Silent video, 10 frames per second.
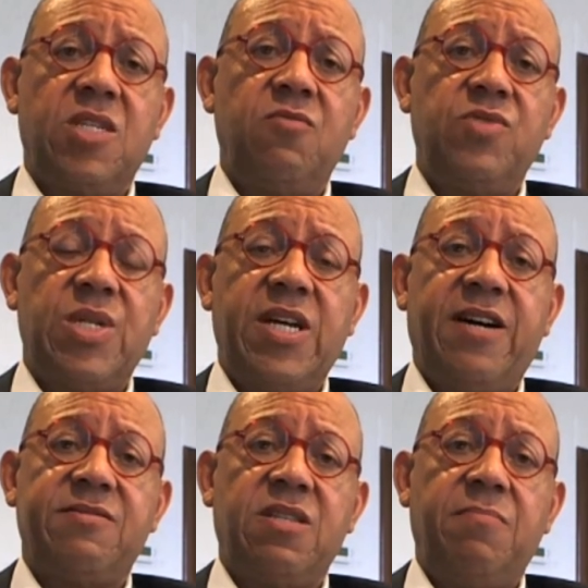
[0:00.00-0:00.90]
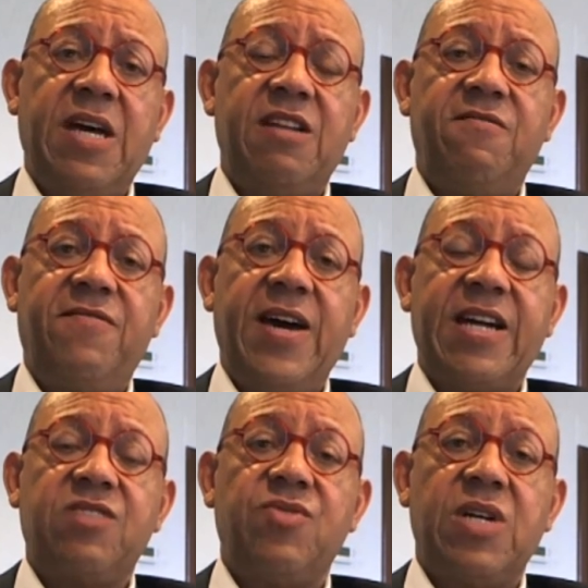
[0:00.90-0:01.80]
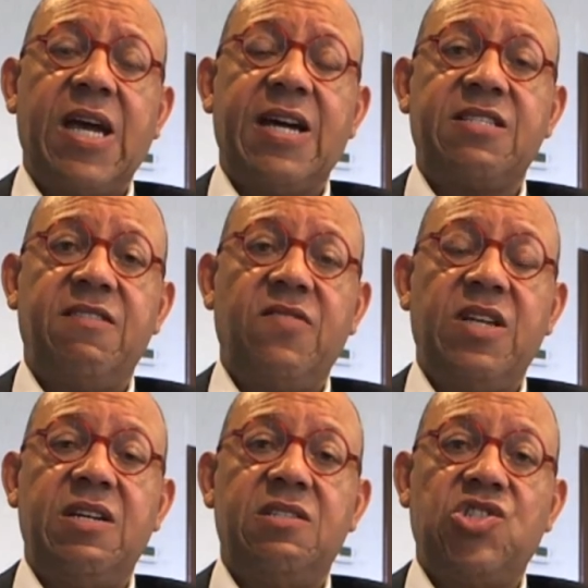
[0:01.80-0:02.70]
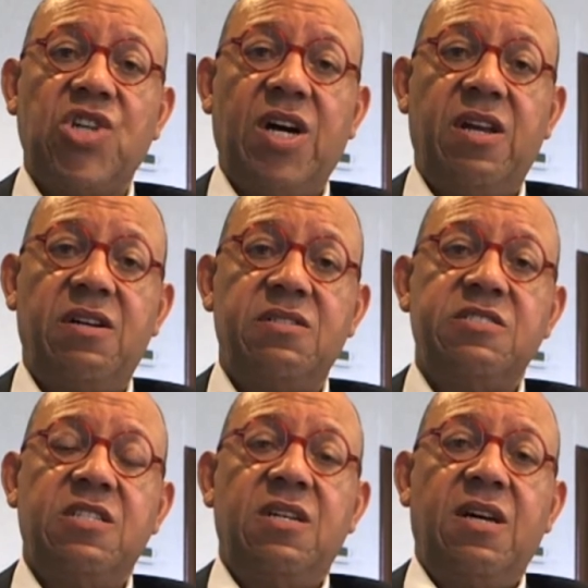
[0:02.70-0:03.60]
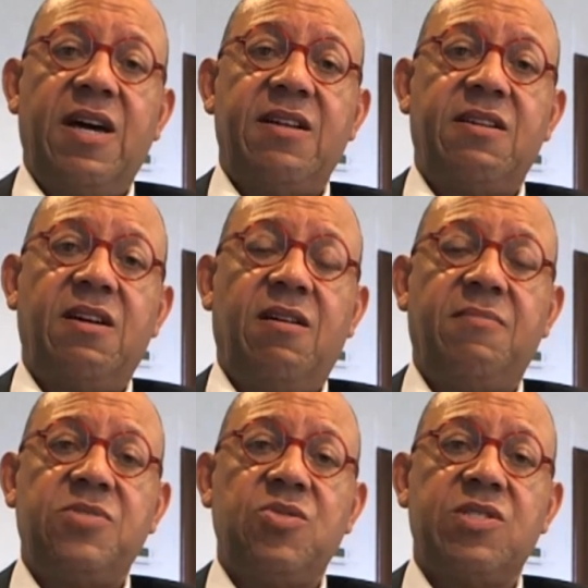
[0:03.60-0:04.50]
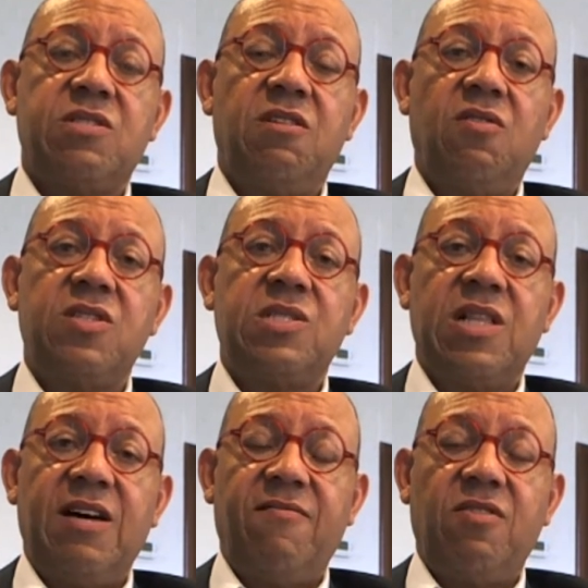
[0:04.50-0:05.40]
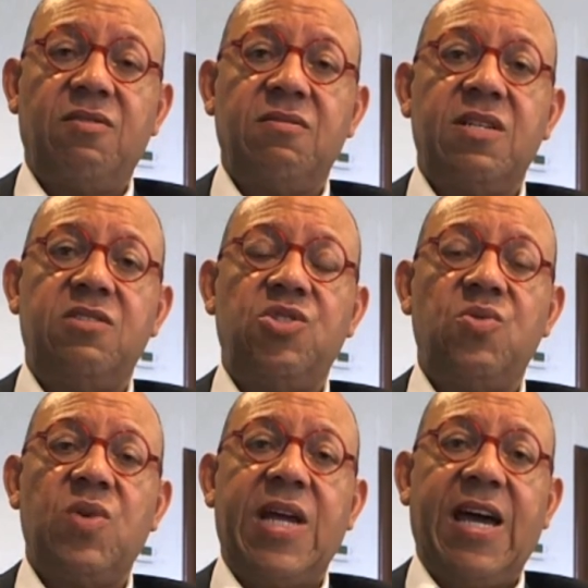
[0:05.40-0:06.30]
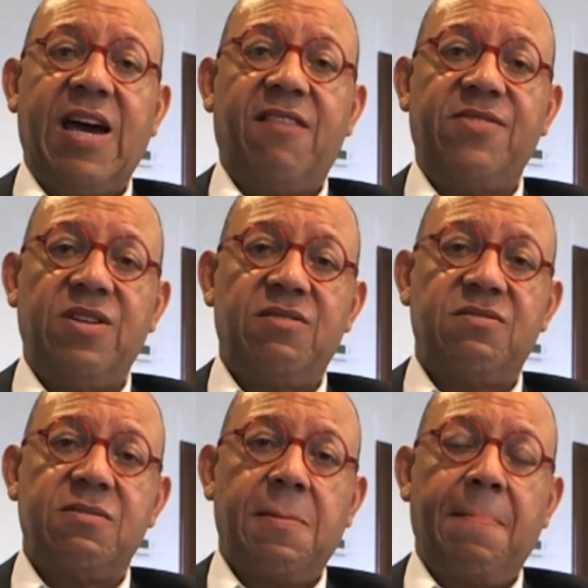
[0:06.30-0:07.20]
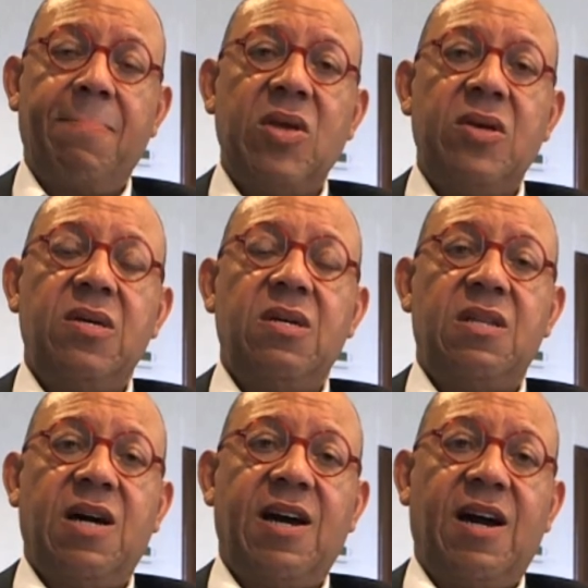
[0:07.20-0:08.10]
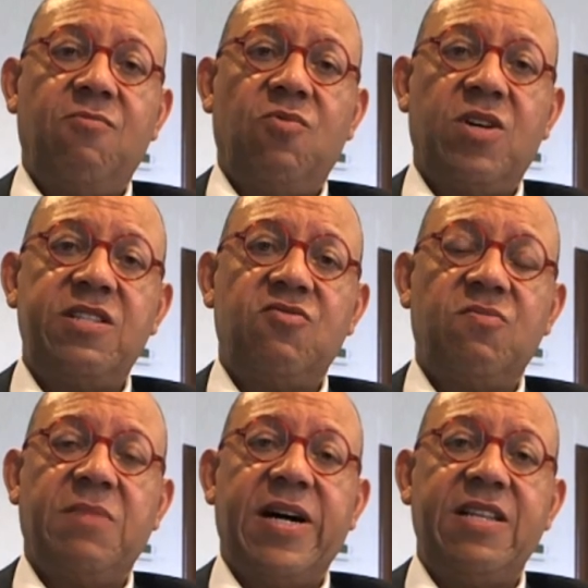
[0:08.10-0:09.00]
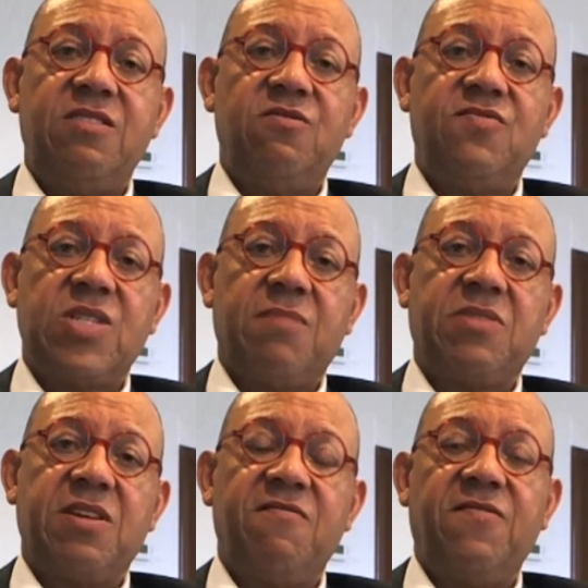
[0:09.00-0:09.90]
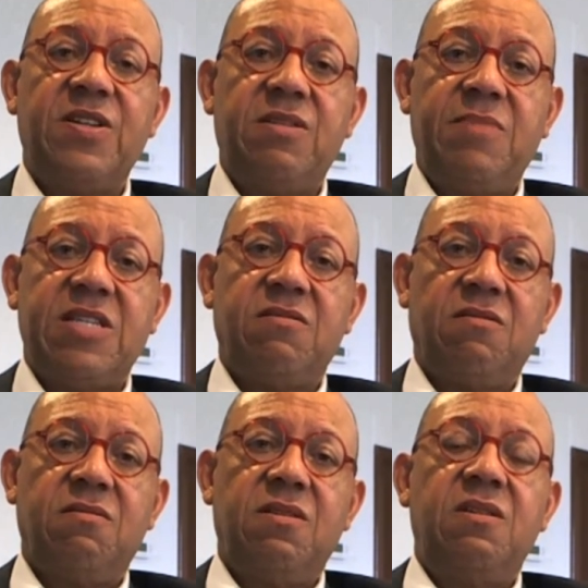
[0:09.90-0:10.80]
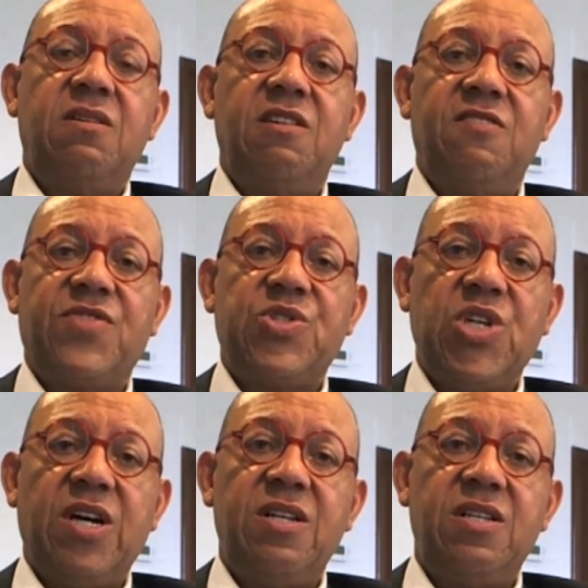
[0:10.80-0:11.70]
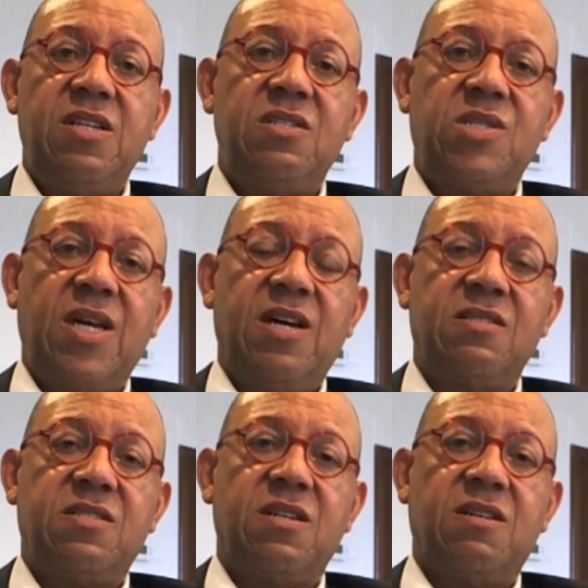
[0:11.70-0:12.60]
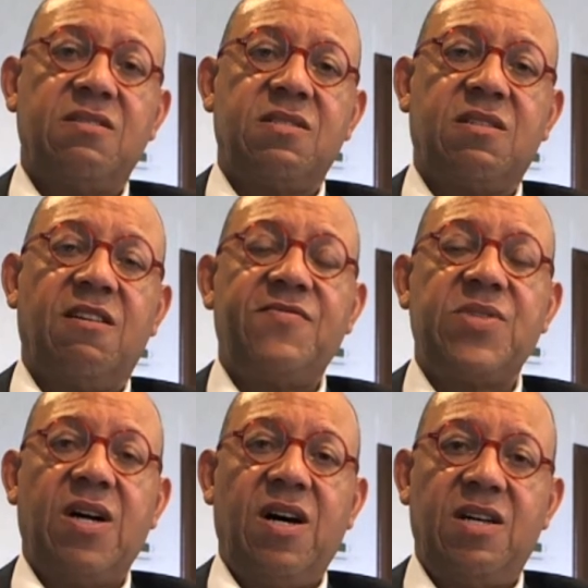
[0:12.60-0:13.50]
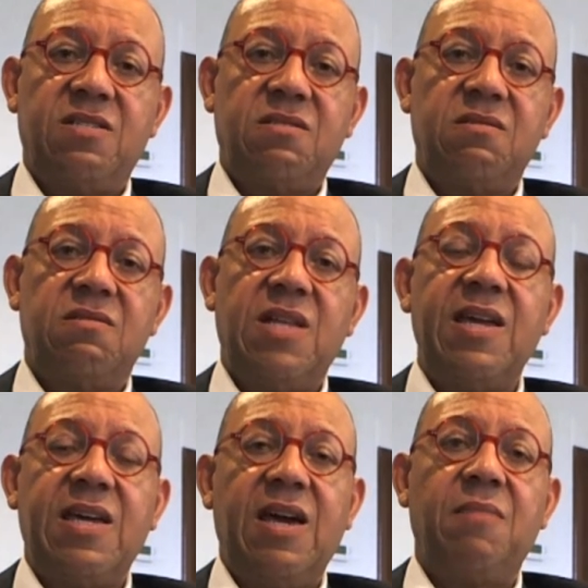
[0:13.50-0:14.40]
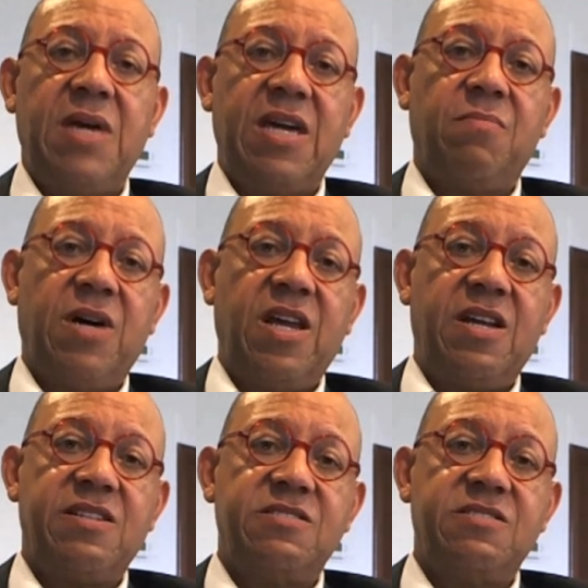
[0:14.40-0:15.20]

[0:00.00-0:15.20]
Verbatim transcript: it was announced that manufacturing activity in China had come to its lowest level in two and a half years. Now, I want to remind you of something fundamental if the Chinese can't sell stuff to us, they can't make money.